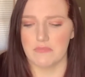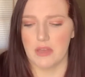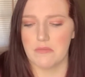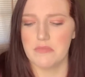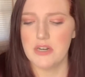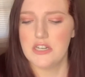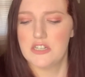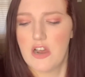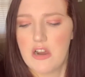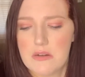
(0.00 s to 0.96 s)
I'm pretty
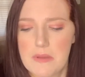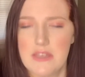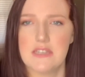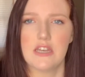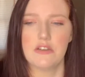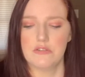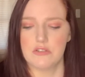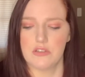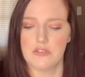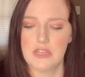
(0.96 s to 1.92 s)
shocked by this. I
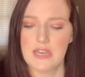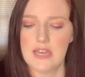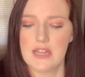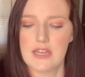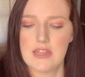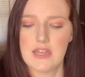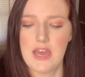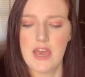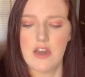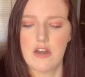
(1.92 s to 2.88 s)
usually only get like the
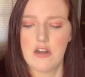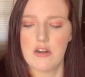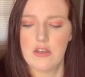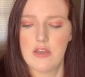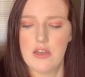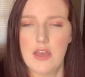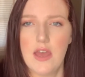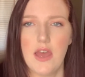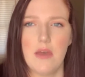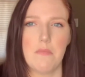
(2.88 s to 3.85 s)
hair
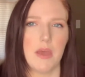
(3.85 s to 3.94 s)
and